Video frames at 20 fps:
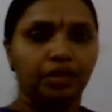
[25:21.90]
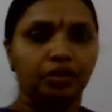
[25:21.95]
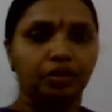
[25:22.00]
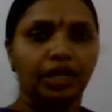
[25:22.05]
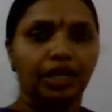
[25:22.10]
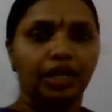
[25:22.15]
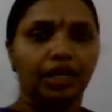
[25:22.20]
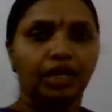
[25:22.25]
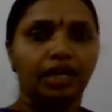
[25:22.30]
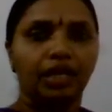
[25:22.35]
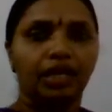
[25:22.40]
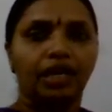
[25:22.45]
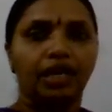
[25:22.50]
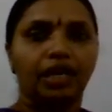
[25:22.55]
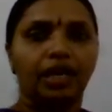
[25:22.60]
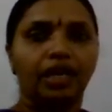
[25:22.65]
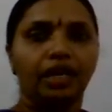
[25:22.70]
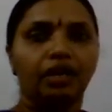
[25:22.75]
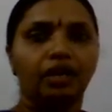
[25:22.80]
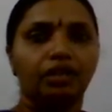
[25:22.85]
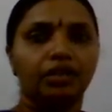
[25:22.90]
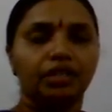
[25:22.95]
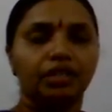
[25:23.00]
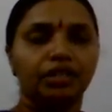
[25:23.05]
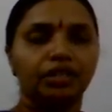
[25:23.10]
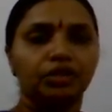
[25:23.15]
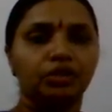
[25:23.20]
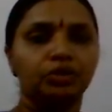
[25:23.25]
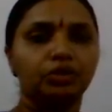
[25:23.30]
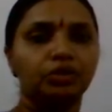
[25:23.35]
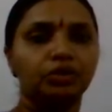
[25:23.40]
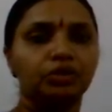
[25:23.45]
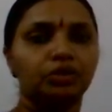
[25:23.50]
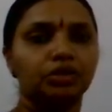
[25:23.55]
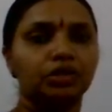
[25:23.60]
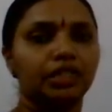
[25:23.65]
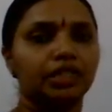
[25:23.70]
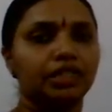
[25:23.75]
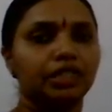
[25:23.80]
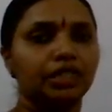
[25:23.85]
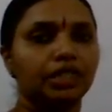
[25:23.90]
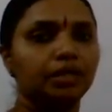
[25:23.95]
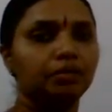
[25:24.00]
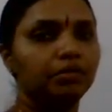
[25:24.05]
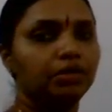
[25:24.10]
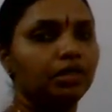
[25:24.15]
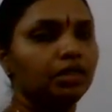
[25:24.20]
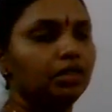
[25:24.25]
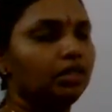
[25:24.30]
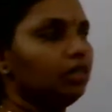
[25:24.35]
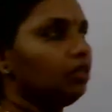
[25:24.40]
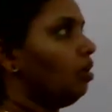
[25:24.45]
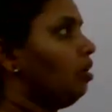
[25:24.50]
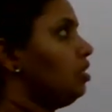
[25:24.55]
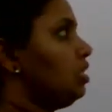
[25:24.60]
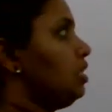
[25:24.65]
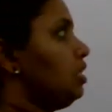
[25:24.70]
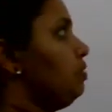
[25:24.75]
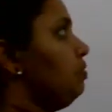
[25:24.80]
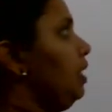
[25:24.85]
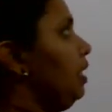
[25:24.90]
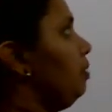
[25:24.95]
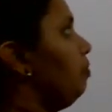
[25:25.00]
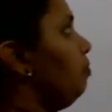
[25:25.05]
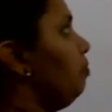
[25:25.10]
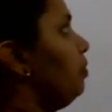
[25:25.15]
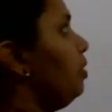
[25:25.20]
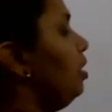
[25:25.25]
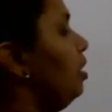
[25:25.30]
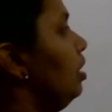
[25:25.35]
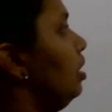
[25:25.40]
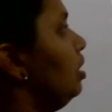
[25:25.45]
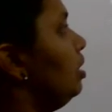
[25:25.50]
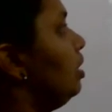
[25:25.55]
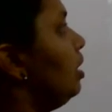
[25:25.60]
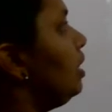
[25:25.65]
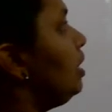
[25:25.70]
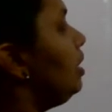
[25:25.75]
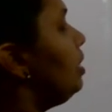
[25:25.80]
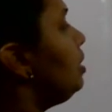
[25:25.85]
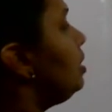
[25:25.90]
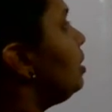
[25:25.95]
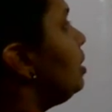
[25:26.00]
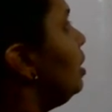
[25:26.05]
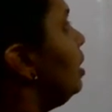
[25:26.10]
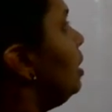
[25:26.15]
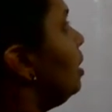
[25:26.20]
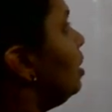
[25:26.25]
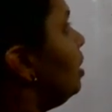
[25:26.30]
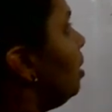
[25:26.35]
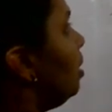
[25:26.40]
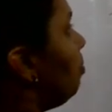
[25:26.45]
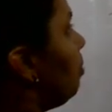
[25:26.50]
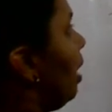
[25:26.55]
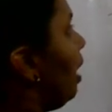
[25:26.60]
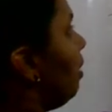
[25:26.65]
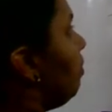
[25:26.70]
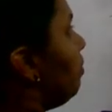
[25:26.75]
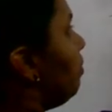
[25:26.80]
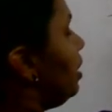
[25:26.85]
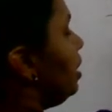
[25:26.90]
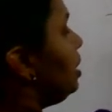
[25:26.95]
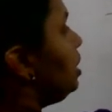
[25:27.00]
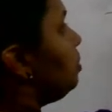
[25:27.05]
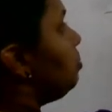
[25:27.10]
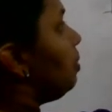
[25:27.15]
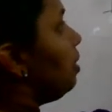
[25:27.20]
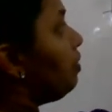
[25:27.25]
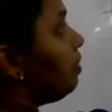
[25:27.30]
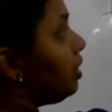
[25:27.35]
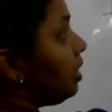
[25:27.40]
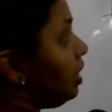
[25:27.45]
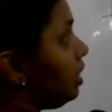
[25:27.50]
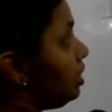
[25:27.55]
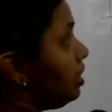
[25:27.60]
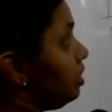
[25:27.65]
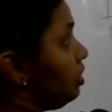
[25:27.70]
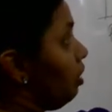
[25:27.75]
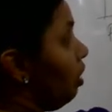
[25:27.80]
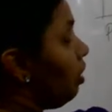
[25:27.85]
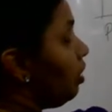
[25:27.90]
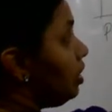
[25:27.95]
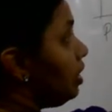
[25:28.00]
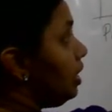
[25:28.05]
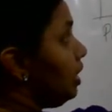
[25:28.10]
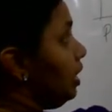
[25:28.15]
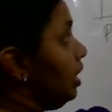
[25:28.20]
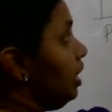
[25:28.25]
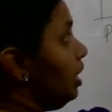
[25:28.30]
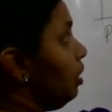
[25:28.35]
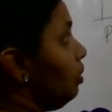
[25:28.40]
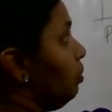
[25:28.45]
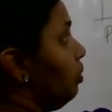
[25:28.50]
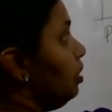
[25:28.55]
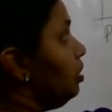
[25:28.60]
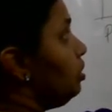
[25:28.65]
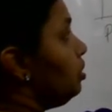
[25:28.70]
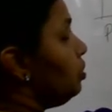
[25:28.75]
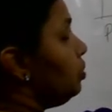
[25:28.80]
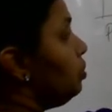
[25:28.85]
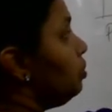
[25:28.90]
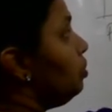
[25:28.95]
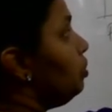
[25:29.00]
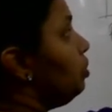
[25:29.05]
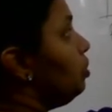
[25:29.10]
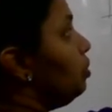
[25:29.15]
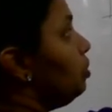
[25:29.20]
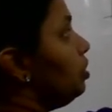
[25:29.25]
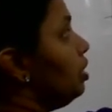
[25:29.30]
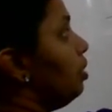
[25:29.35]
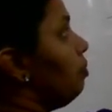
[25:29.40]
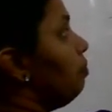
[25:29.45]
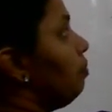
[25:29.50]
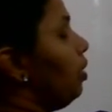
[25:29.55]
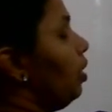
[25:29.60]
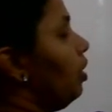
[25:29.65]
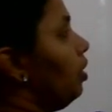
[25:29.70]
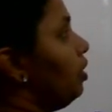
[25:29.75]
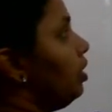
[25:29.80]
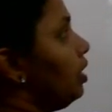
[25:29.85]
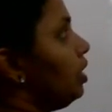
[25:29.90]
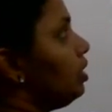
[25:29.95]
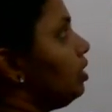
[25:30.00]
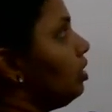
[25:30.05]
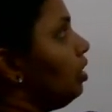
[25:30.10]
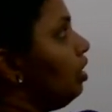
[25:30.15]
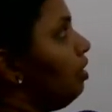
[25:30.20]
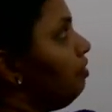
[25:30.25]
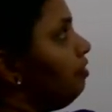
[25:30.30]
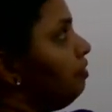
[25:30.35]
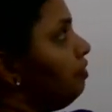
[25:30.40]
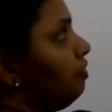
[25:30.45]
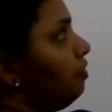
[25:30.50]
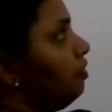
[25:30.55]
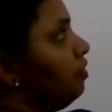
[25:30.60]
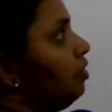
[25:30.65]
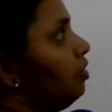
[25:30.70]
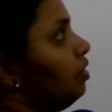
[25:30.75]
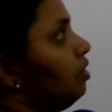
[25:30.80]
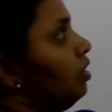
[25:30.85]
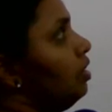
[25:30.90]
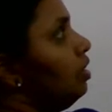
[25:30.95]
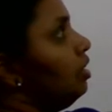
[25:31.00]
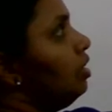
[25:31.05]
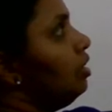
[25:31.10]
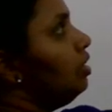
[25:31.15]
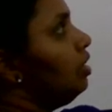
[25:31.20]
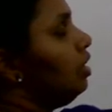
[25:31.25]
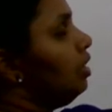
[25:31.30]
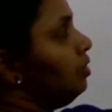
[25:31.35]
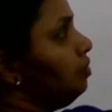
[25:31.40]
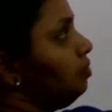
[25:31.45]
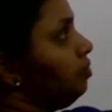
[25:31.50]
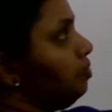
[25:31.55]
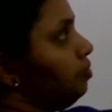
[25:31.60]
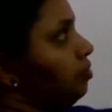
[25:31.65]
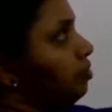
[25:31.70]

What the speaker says: Okay, according to the term cos. That is, the average power is not equal to the product of the